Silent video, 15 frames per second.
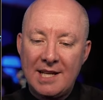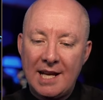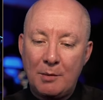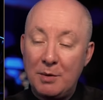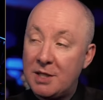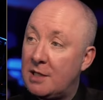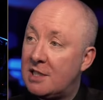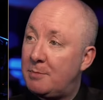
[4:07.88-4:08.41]

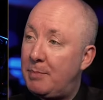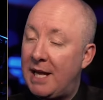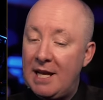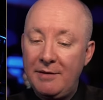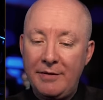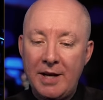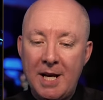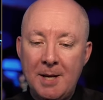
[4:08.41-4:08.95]
which is
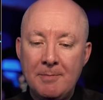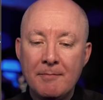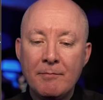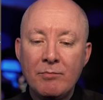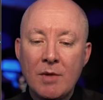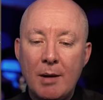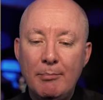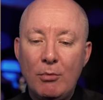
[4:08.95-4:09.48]
PV,
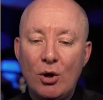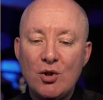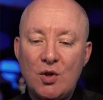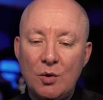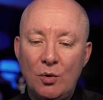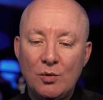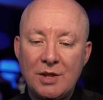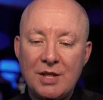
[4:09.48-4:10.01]

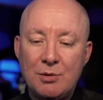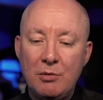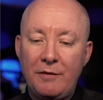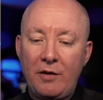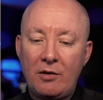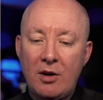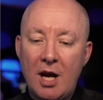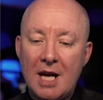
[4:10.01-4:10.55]
modules into a
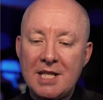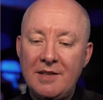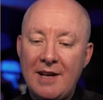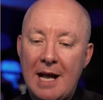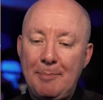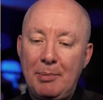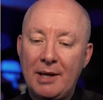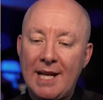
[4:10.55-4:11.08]
variety of
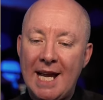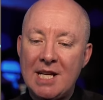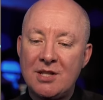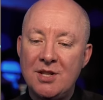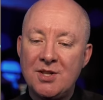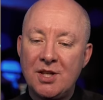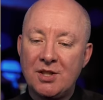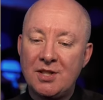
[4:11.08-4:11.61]

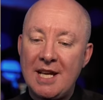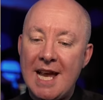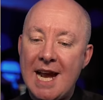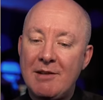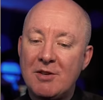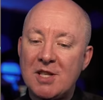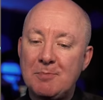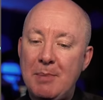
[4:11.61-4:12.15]
applications such as
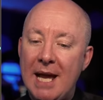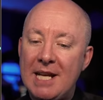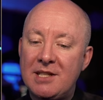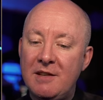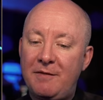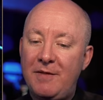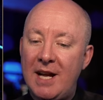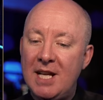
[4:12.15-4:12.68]
aerospace,
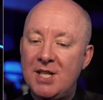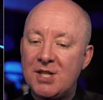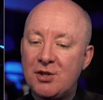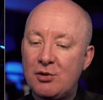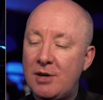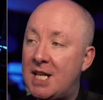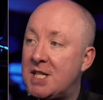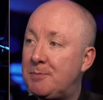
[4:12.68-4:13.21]
defense,
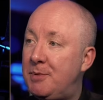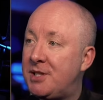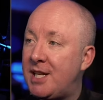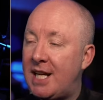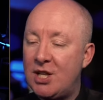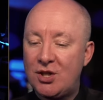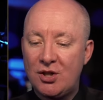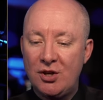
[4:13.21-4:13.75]

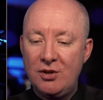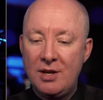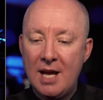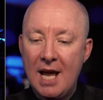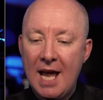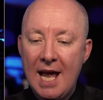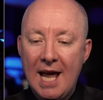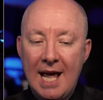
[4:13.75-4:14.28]
transportation,
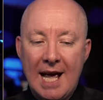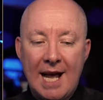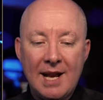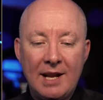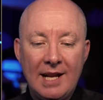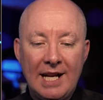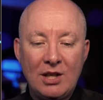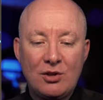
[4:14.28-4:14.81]
and
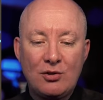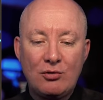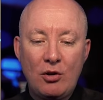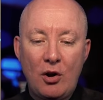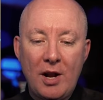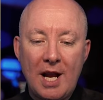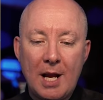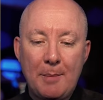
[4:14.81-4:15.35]

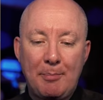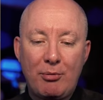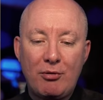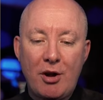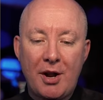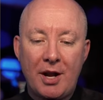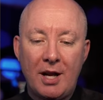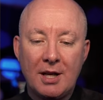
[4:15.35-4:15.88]
electronic
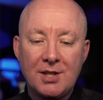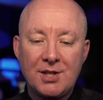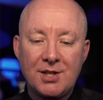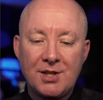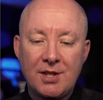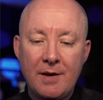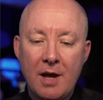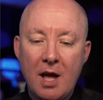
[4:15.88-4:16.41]

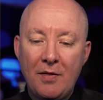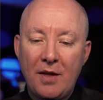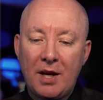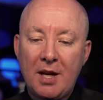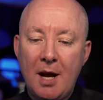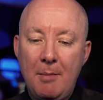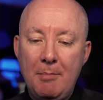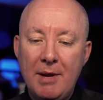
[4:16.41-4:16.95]
products. The
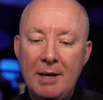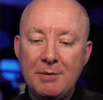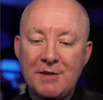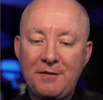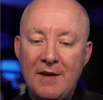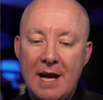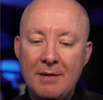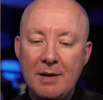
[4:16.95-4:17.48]
company
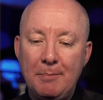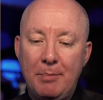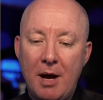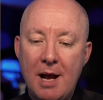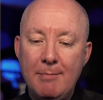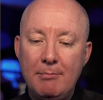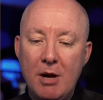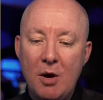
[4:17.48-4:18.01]
was founded
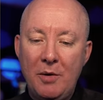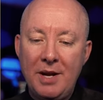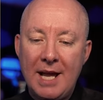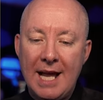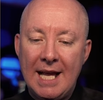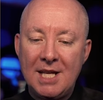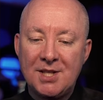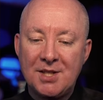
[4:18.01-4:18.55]
by
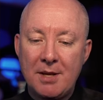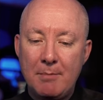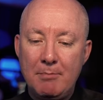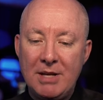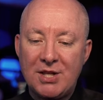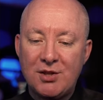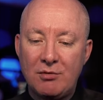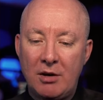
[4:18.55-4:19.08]
Mohan S.
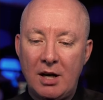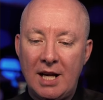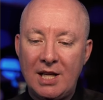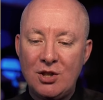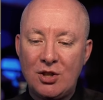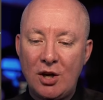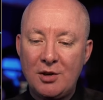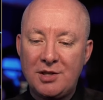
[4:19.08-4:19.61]
Misra
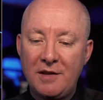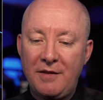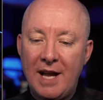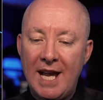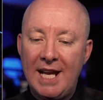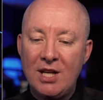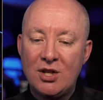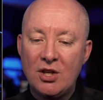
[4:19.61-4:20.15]
and
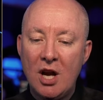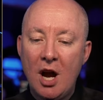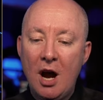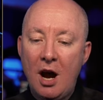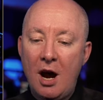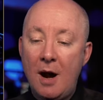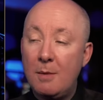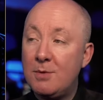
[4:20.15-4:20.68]
Joseph H.
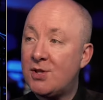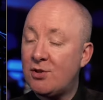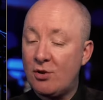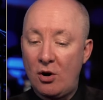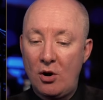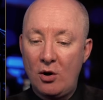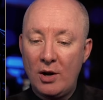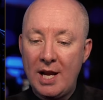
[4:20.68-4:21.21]

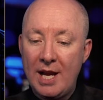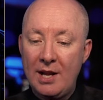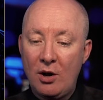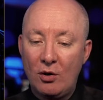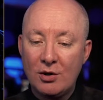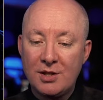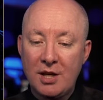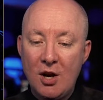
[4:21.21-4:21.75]
Armstrong in
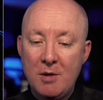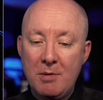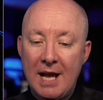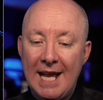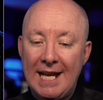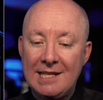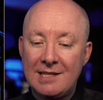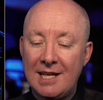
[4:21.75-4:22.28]
October
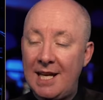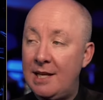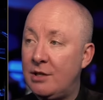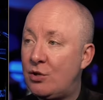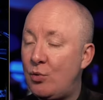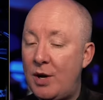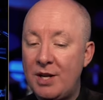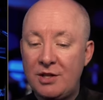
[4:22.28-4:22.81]
18,
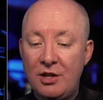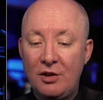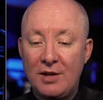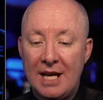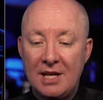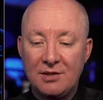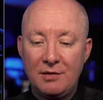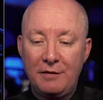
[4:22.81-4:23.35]

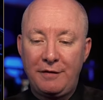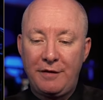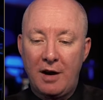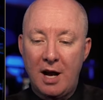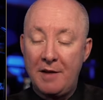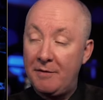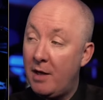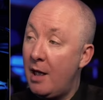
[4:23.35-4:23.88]

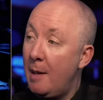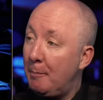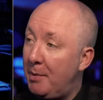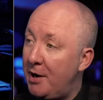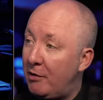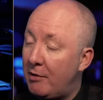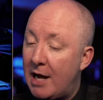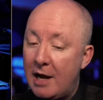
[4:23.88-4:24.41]
2005.
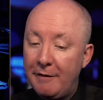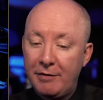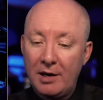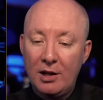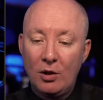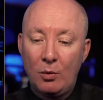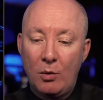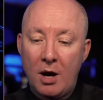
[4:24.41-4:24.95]
Been around for
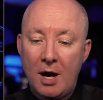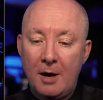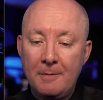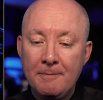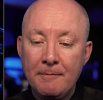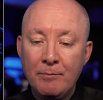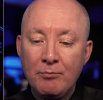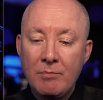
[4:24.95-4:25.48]
a little while.